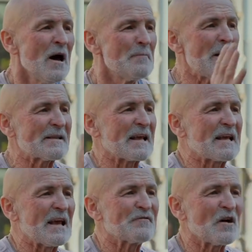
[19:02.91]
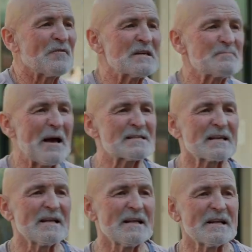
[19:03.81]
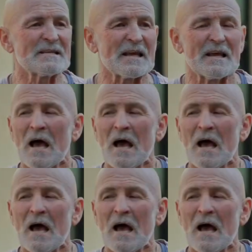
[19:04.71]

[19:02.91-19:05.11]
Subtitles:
about the gift of his masculinity,